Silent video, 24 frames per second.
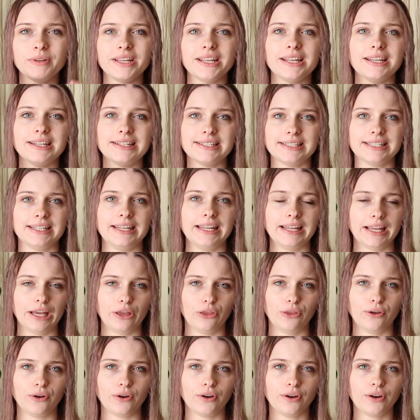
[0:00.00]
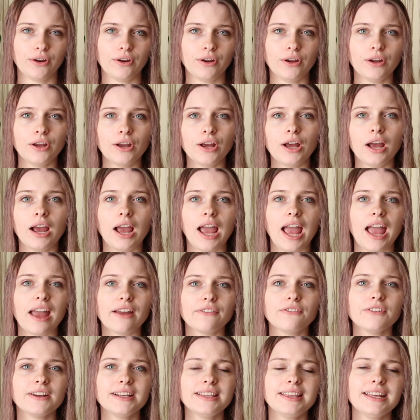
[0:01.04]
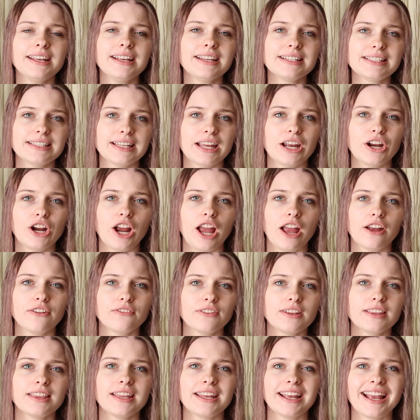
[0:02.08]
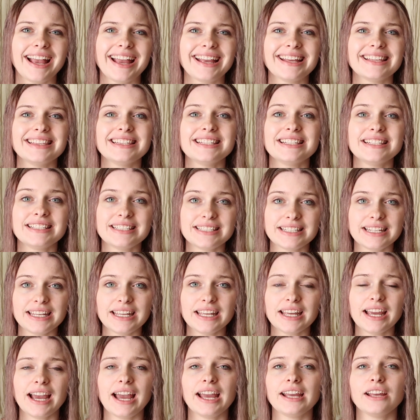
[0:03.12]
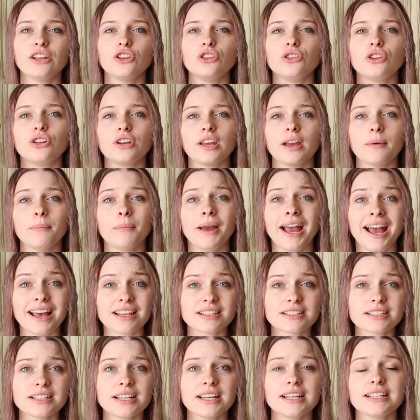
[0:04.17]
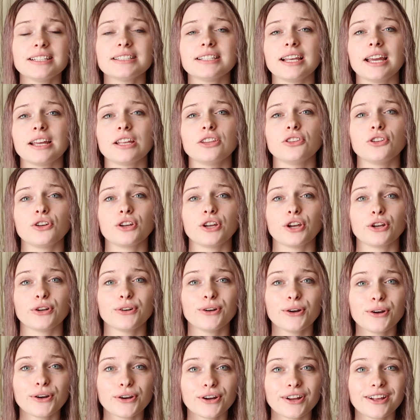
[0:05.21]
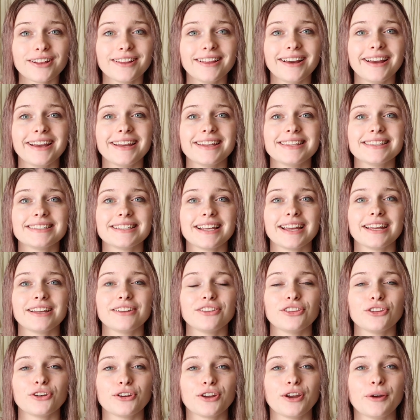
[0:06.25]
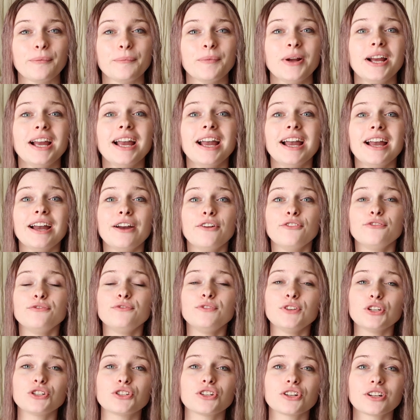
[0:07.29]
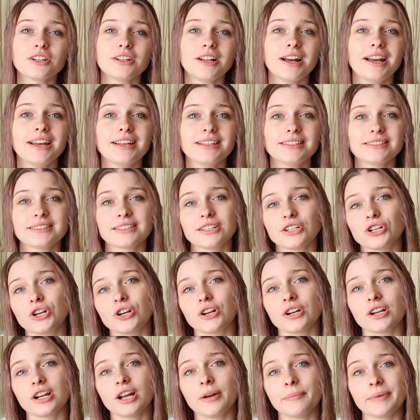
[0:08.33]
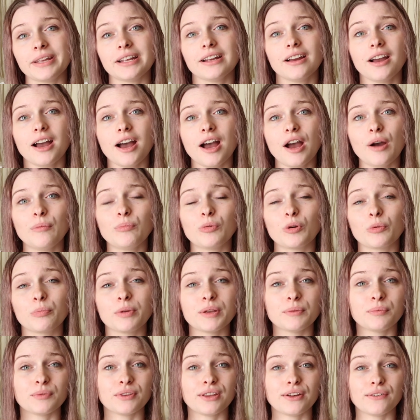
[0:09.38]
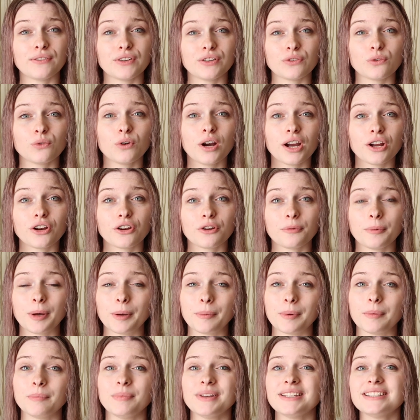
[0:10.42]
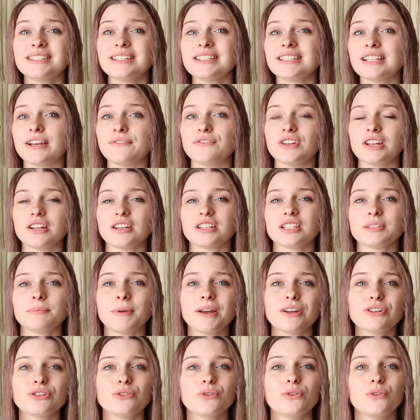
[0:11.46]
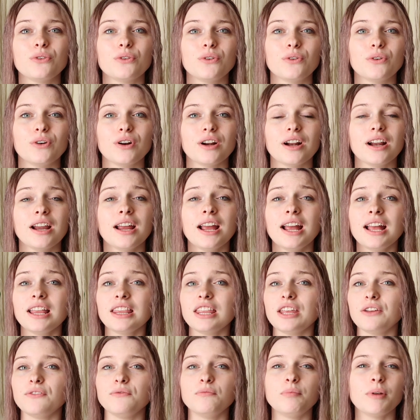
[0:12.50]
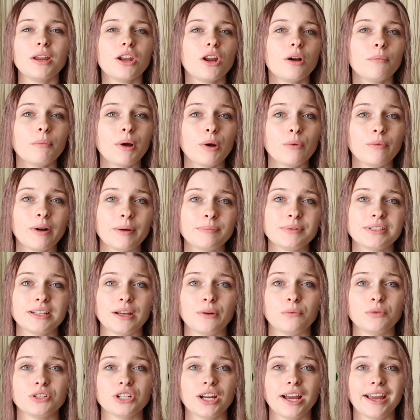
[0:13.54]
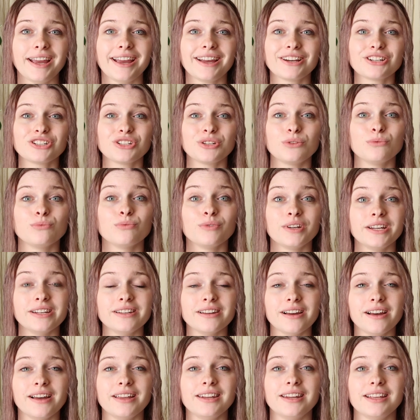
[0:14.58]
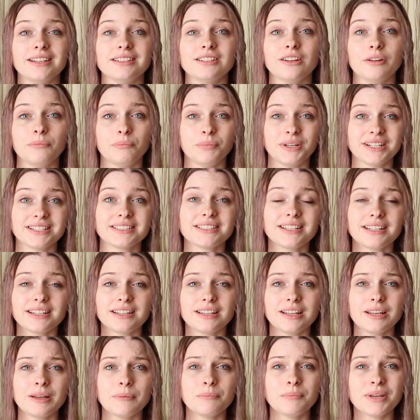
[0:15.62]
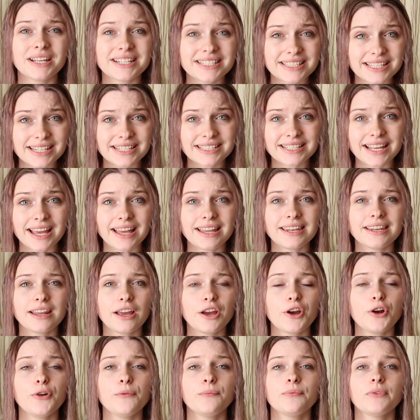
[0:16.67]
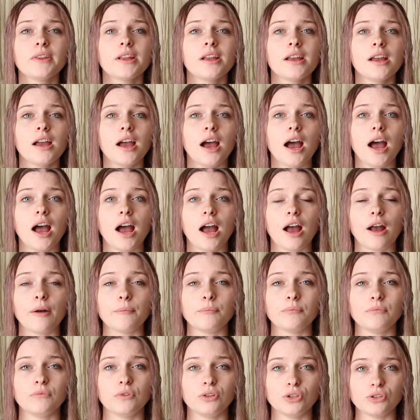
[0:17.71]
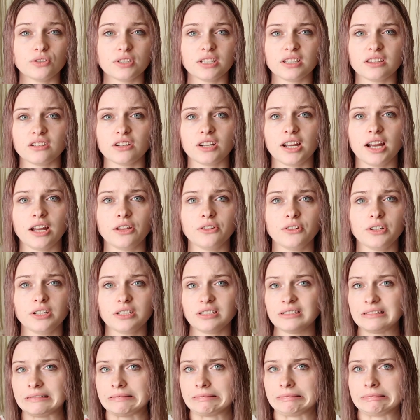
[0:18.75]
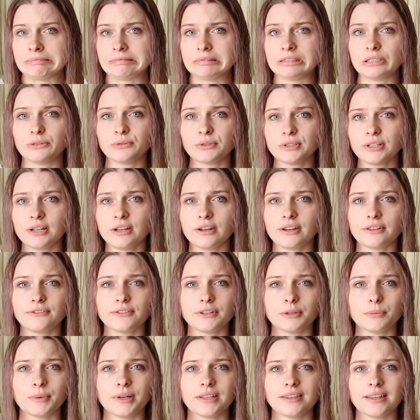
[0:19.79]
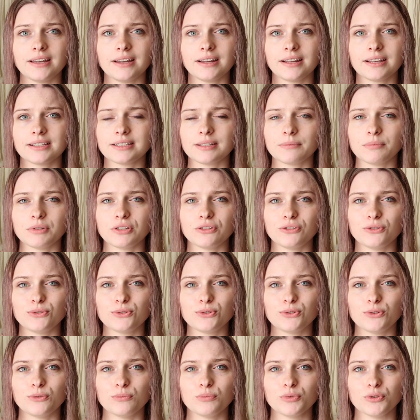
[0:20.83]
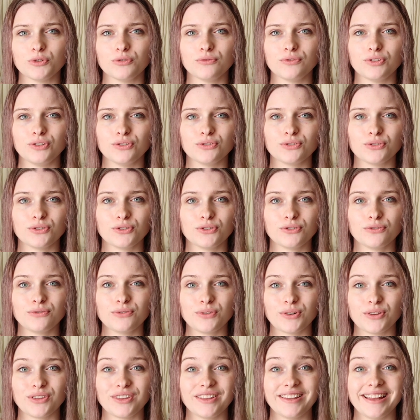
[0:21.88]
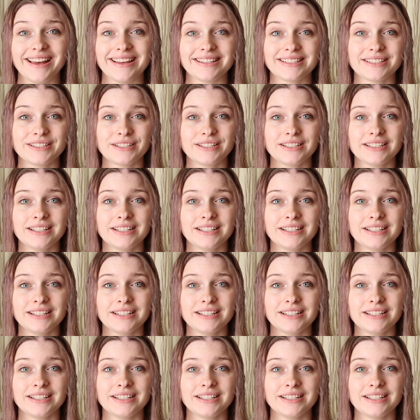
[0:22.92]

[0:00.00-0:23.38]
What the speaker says: be together. Everything is there, everything, I can see it. I can look at past clients, I can look at current clients, I can look up future clients that are coming up, or people that have inquired about my business. I've done a special, or they've been on my website, which I actually redone. It's on Pixieset now, using their galleries. Don't know how I feel about that, because I've been a shoot proof user for the last